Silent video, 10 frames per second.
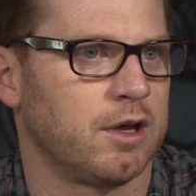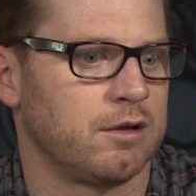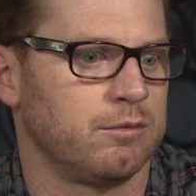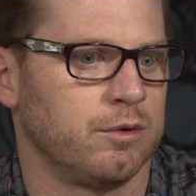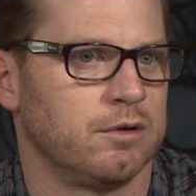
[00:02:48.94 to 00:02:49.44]

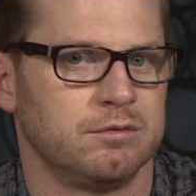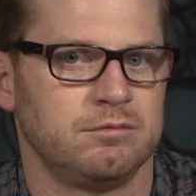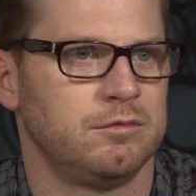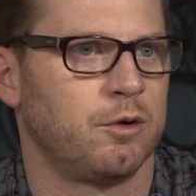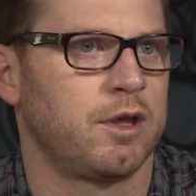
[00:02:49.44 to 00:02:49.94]
like, well,
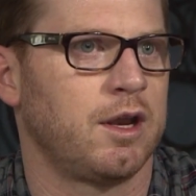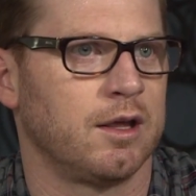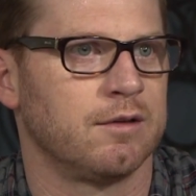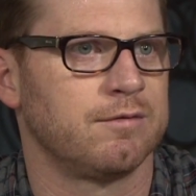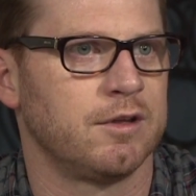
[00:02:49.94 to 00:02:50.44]
no
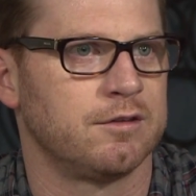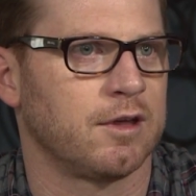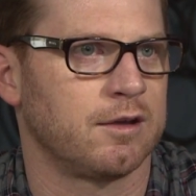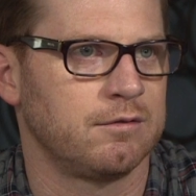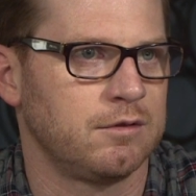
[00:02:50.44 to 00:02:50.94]
kidding,
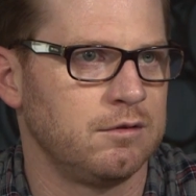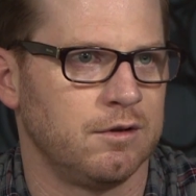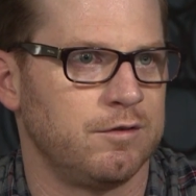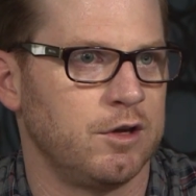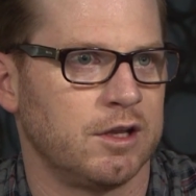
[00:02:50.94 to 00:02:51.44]
it's like
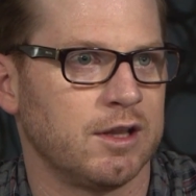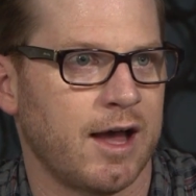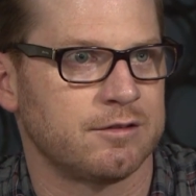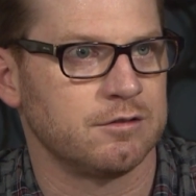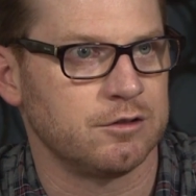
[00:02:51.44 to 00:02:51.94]
if you need
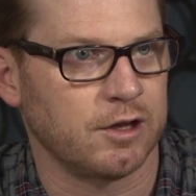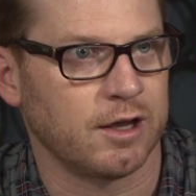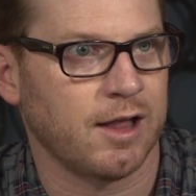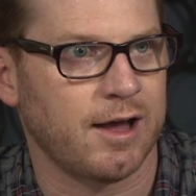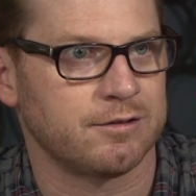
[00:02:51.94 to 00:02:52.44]
glasses, you
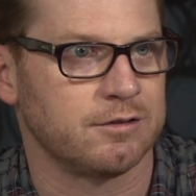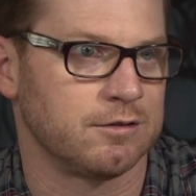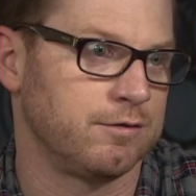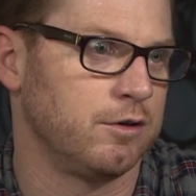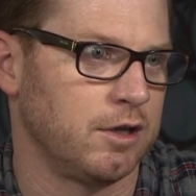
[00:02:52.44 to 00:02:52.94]
get glasses,
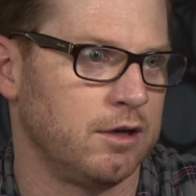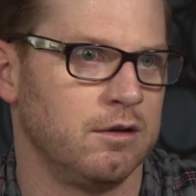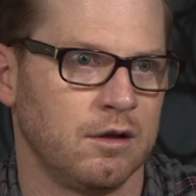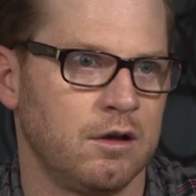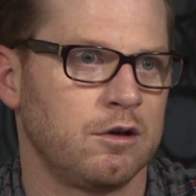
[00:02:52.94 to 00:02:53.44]
if you
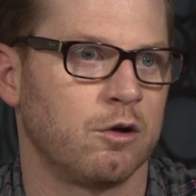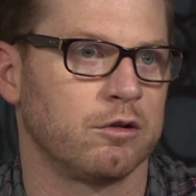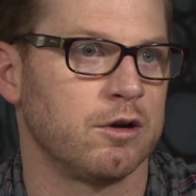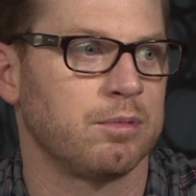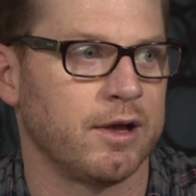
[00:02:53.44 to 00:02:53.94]
need
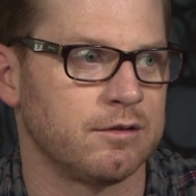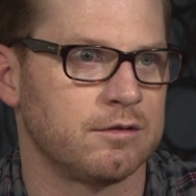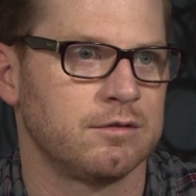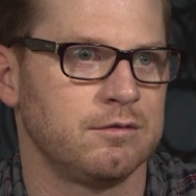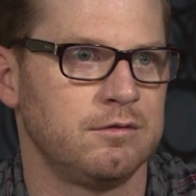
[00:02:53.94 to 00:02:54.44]
cochlear
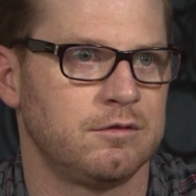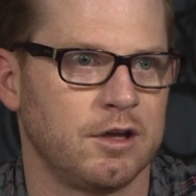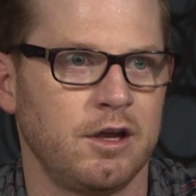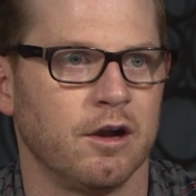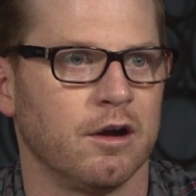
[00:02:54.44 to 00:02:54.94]
implants
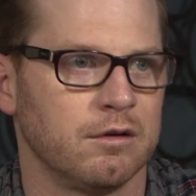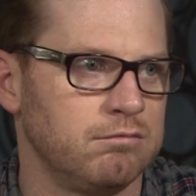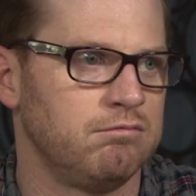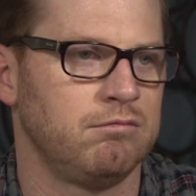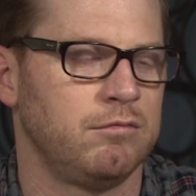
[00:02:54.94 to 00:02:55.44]
to
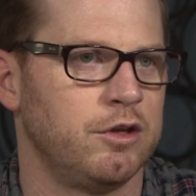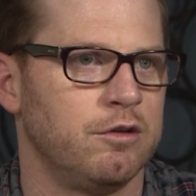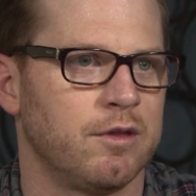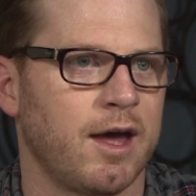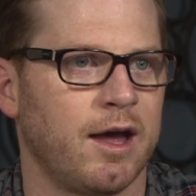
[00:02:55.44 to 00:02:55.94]
hear, you
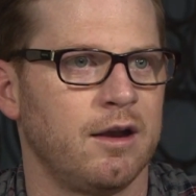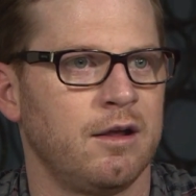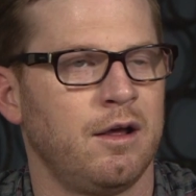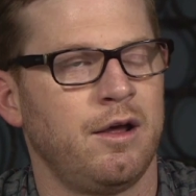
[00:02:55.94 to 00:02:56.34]
do that.